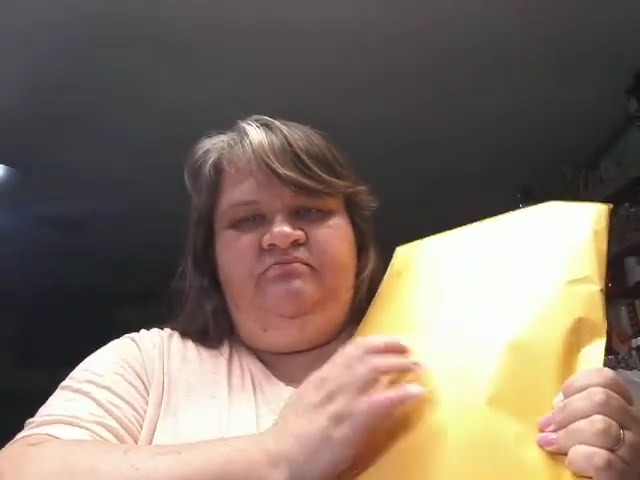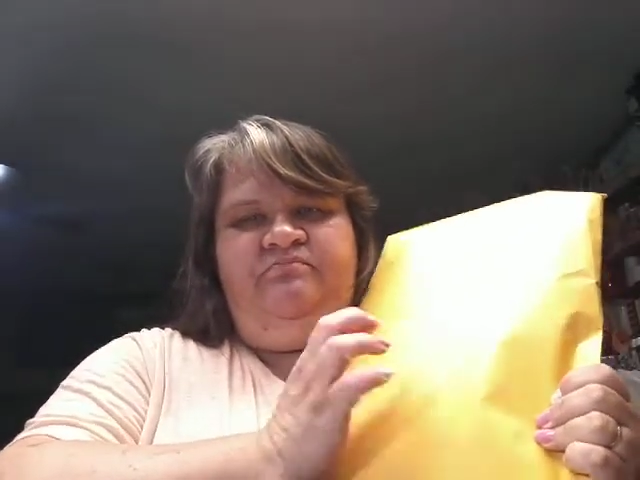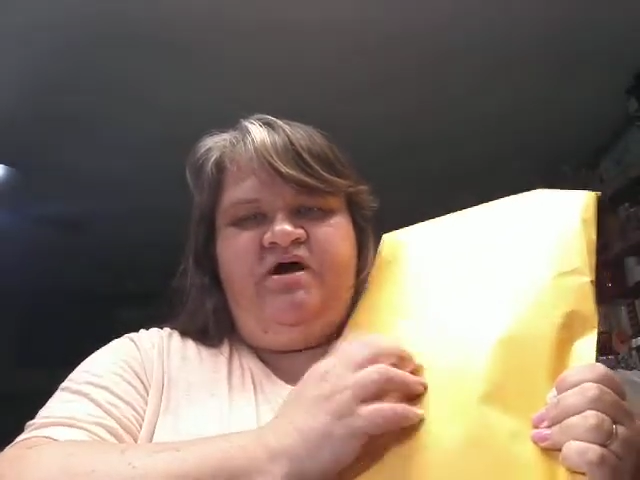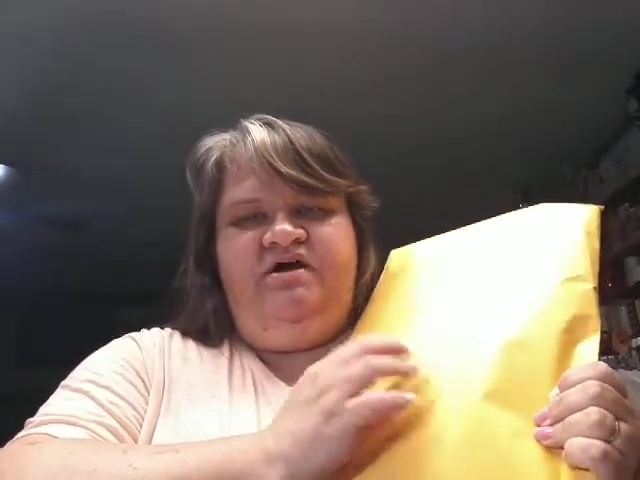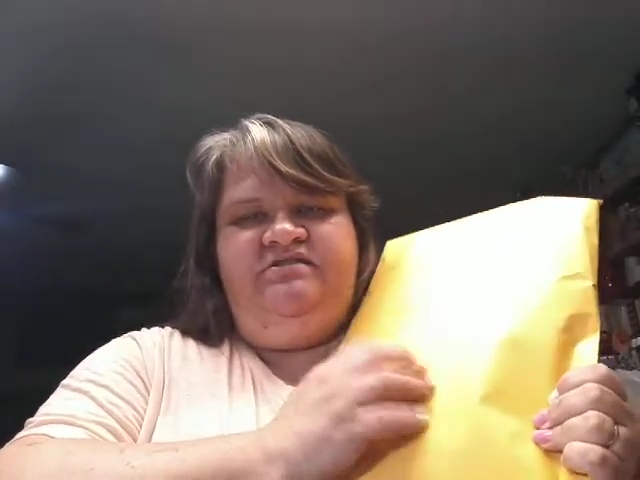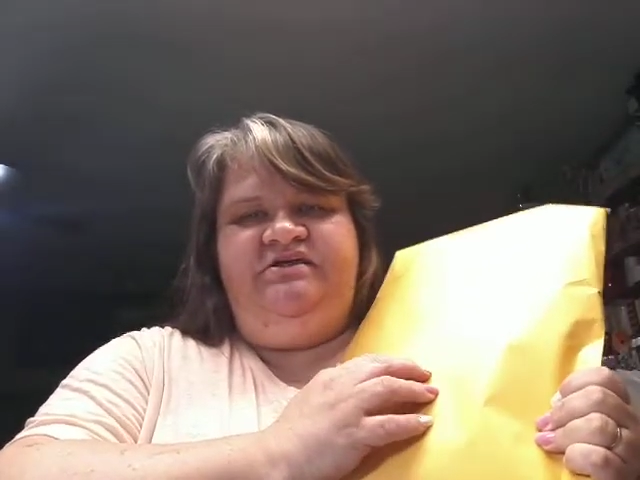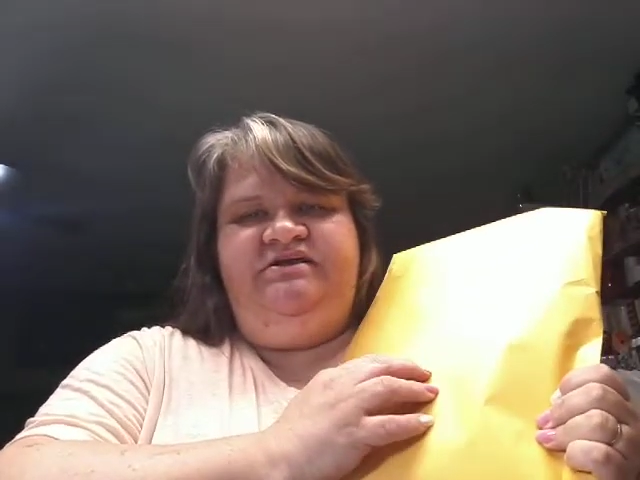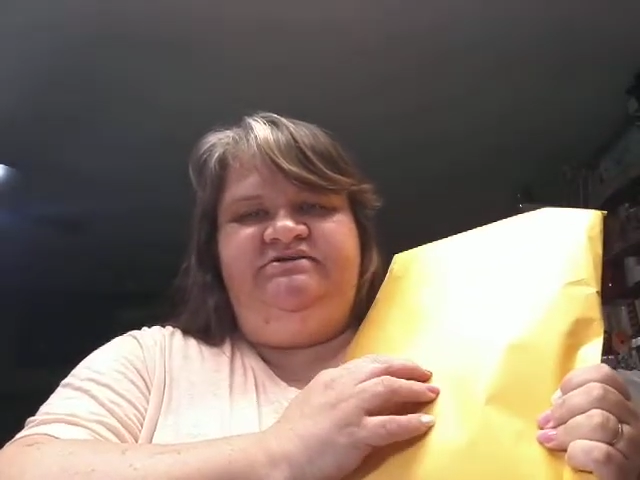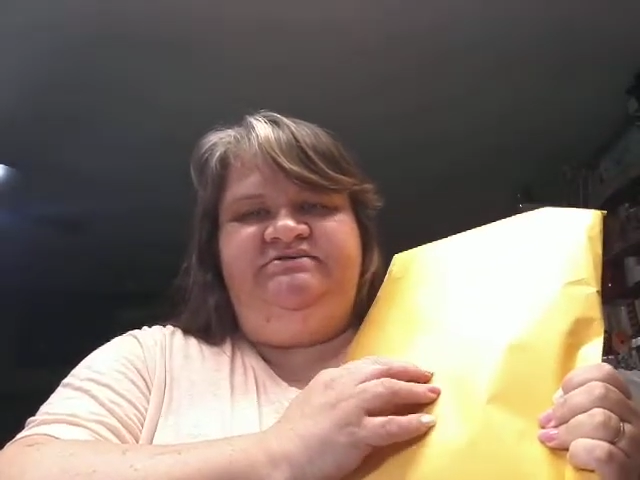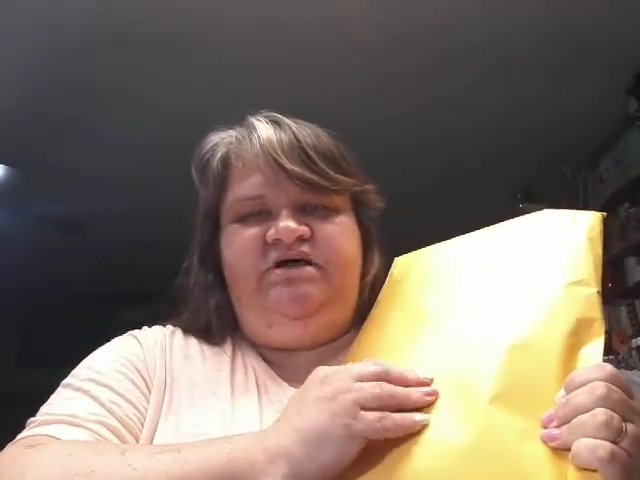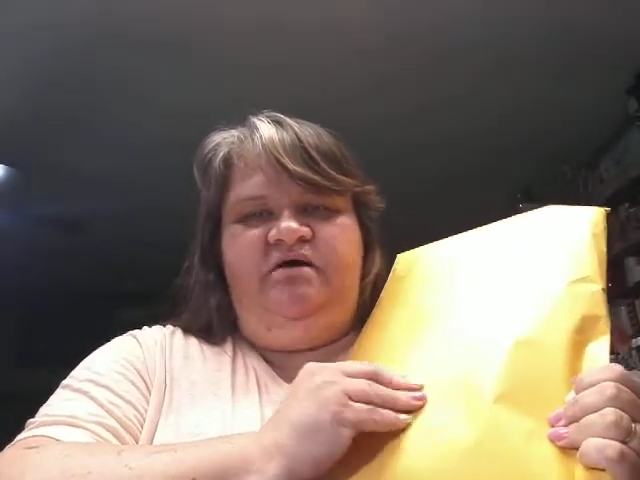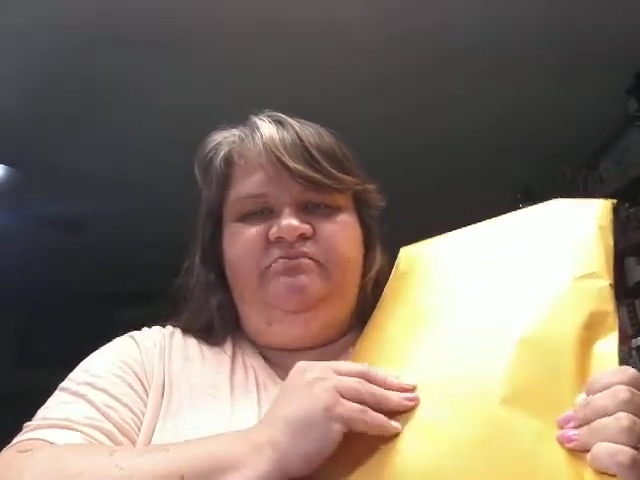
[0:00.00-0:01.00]
buy
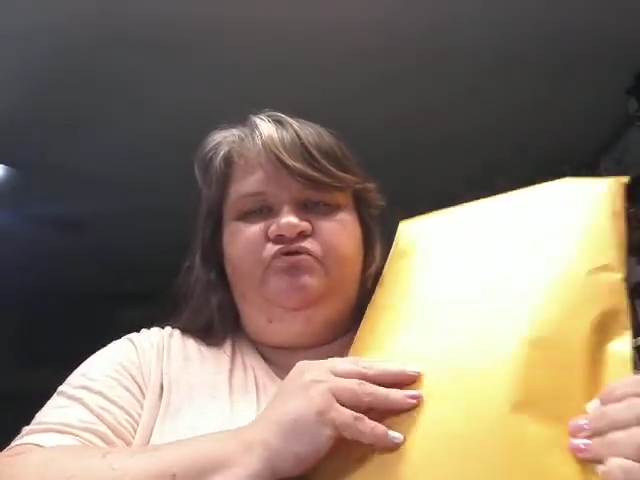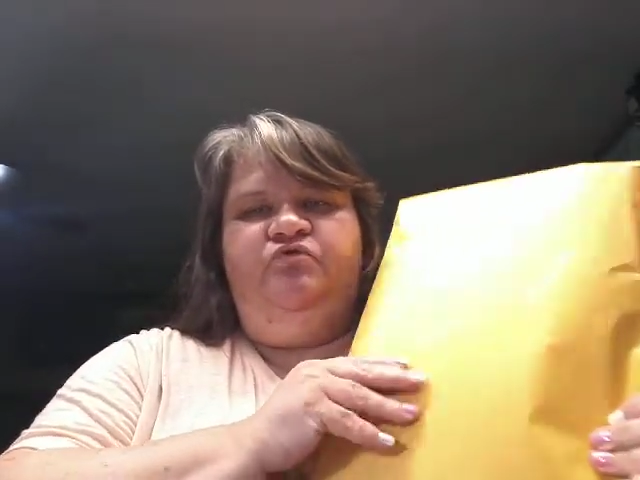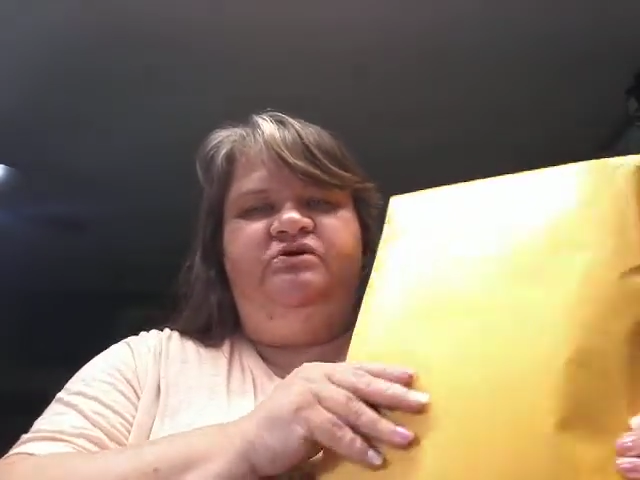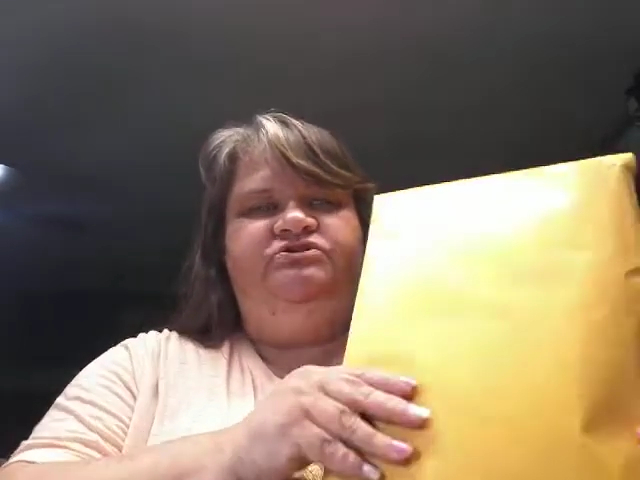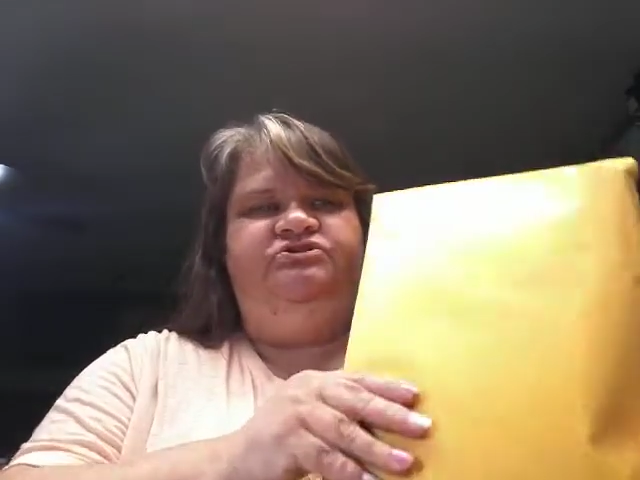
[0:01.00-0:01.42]
these, I'm going